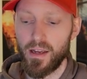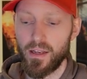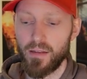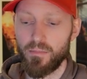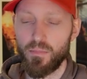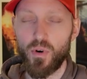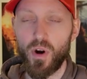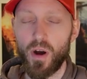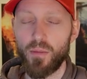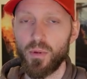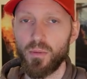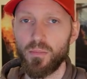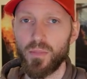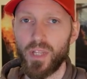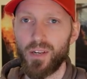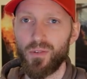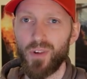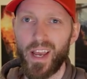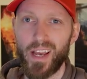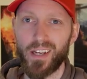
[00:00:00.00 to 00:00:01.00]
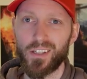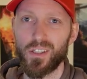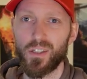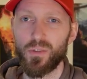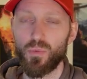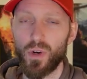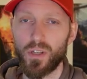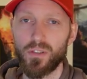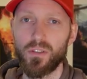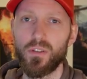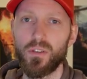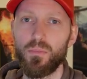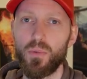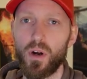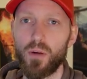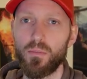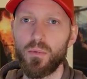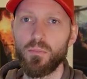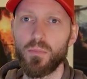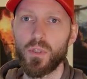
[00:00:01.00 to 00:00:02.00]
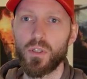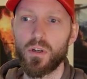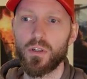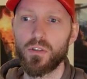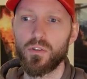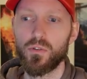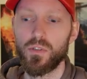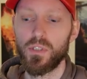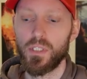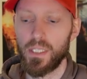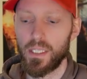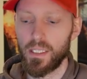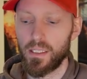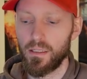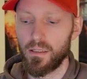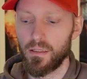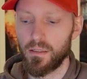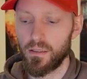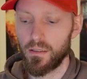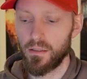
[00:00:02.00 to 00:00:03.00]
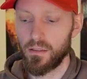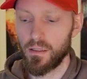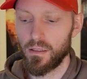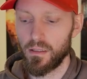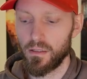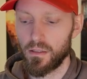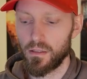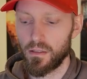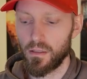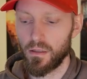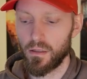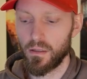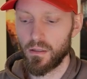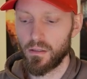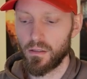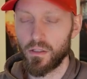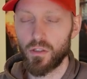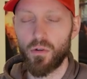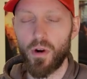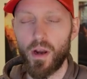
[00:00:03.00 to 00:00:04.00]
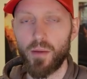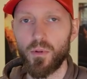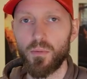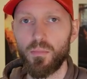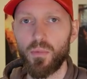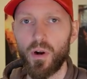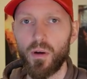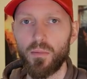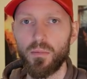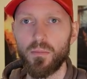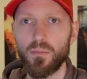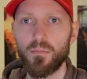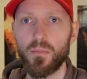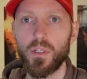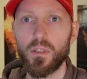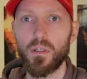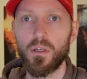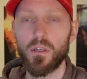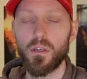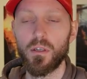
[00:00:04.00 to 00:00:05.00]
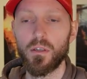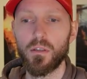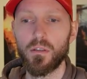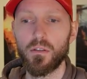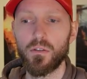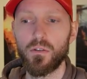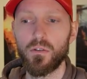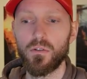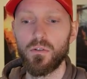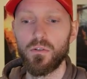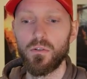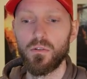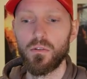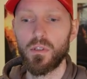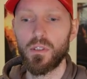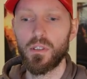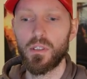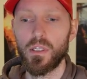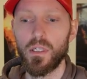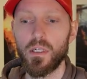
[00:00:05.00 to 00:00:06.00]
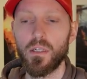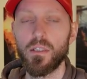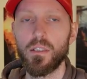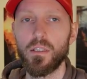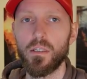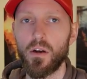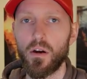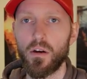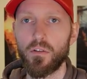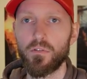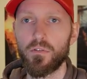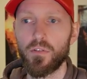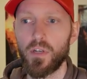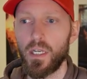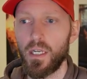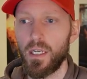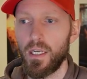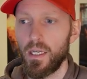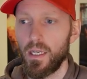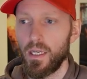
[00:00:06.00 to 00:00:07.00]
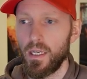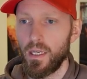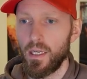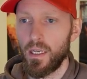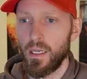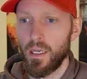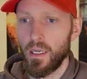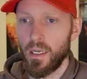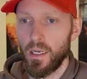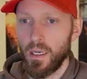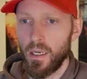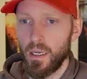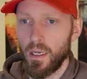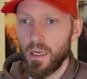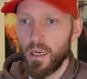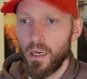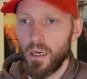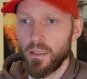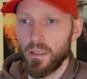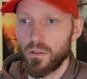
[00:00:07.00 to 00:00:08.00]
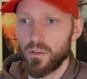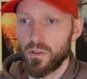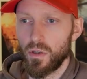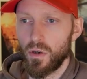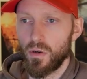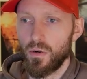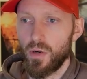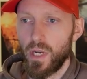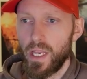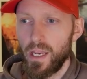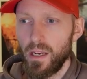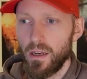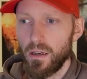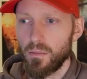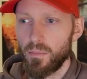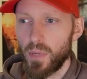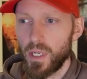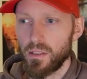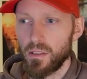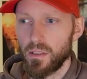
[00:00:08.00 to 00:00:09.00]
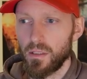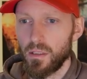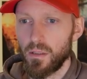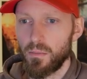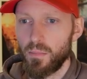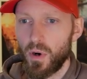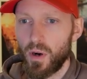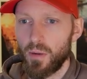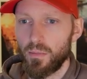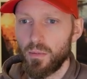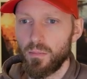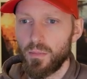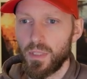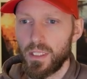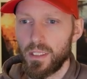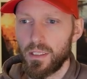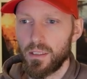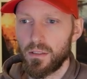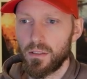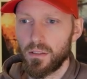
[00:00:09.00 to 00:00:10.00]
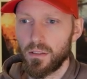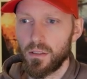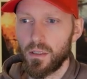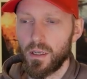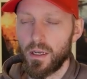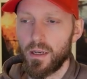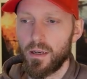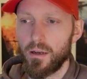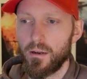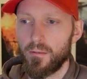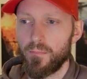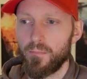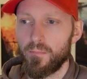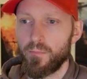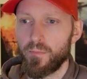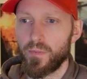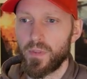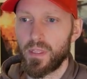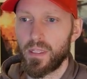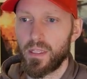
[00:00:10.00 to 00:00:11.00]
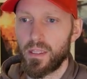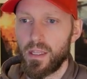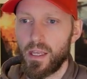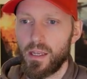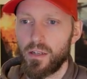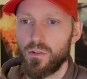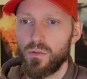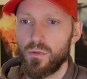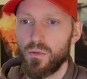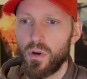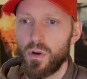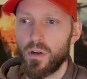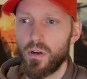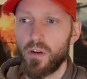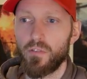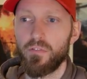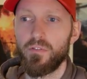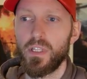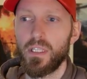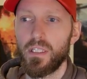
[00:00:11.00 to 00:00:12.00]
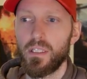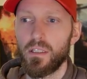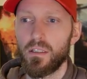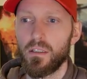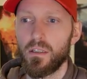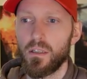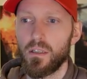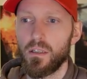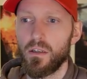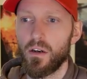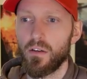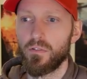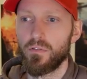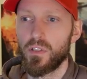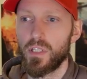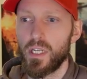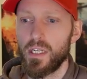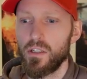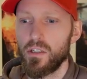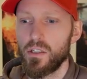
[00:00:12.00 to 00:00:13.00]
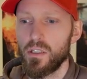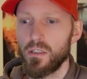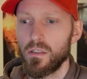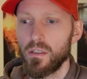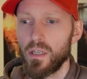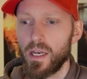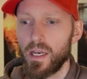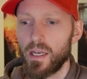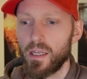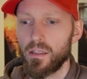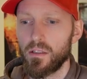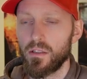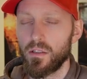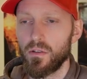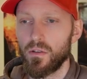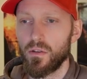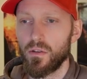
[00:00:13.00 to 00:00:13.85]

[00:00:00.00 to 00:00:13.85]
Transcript: problem that actually wasn't the problem because you didn't describe the problem clearly enough. So here basically the problem is that you are not feeling enough tension, and